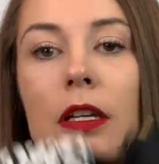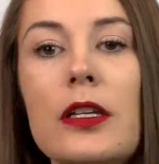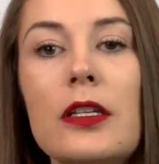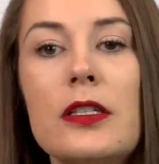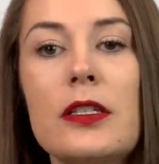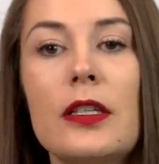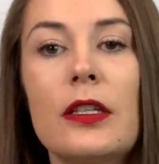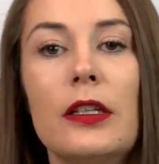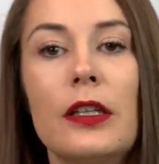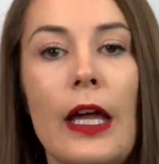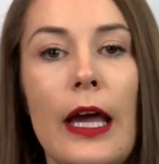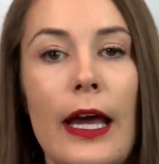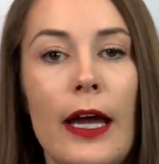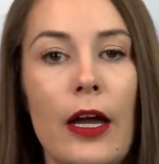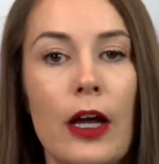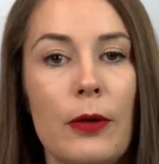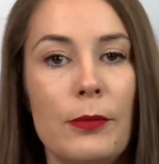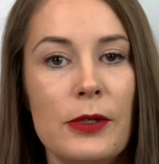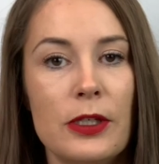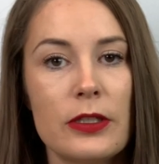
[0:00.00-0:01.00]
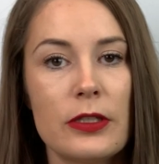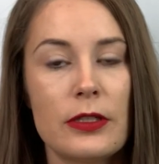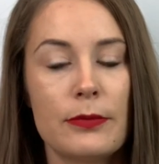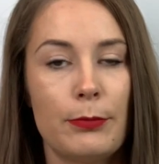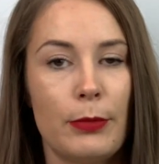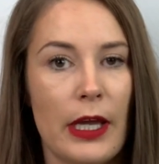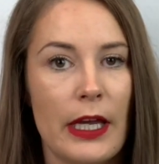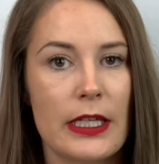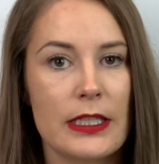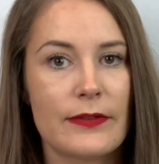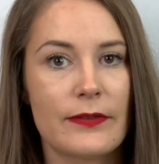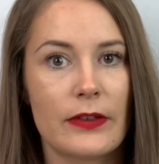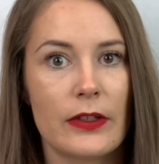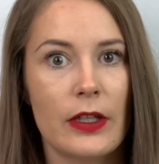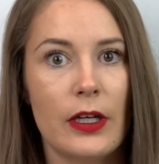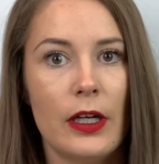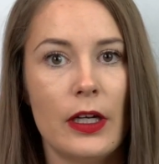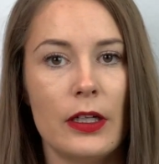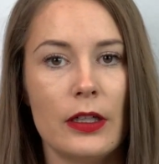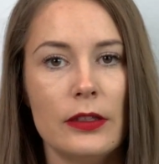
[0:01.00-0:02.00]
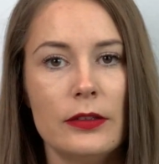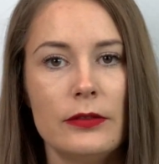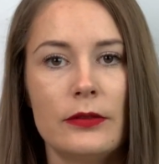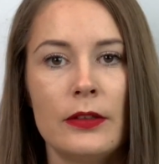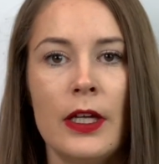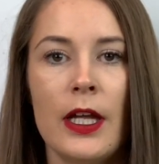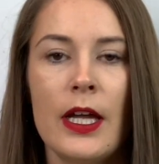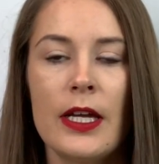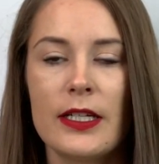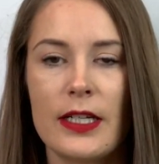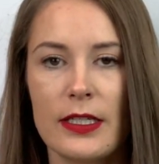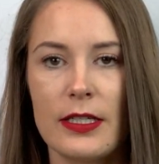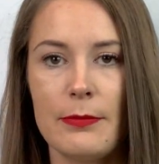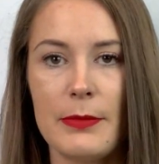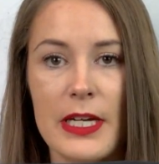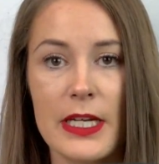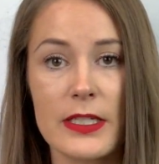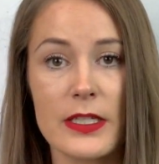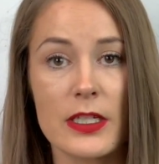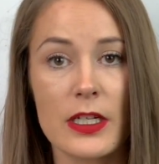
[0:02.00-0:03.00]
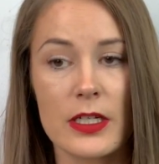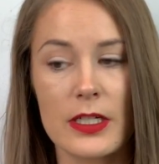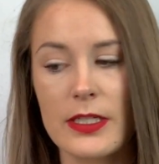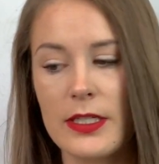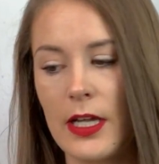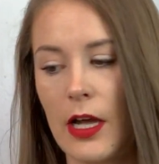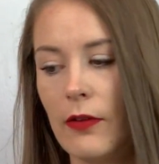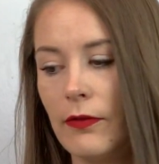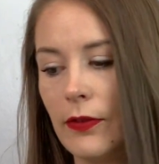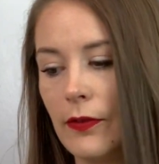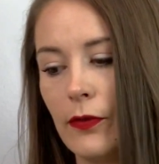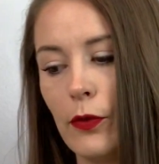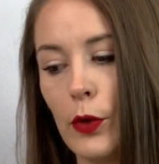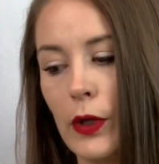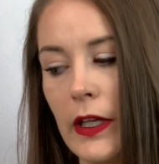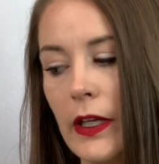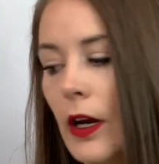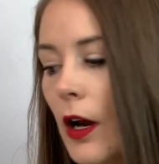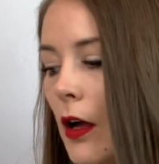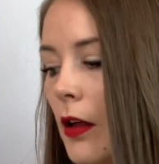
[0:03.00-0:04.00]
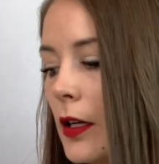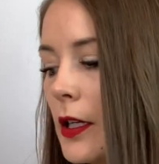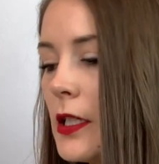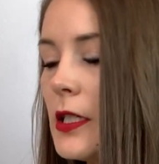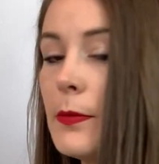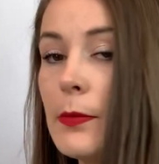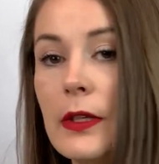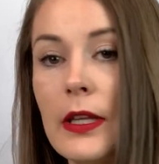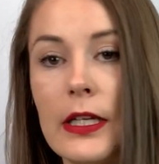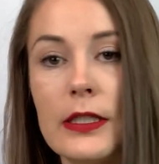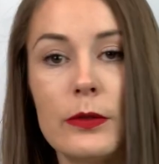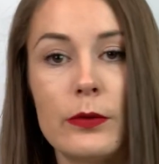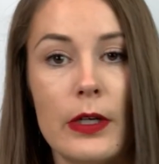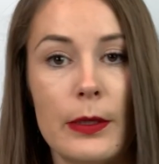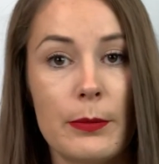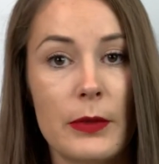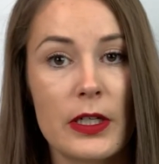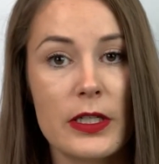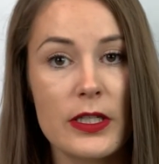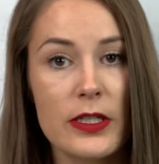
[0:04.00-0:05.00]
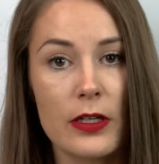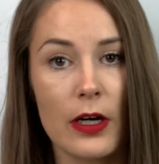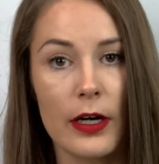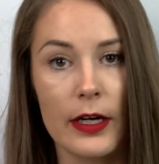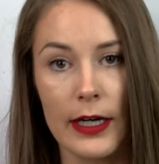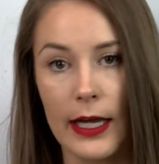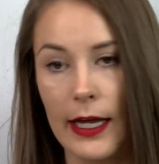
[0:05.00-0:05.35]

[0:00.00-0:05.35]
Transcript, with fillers: So that almost pays for the haul. Doesn't mean it's going to sell for $40, but that's where I'm going to start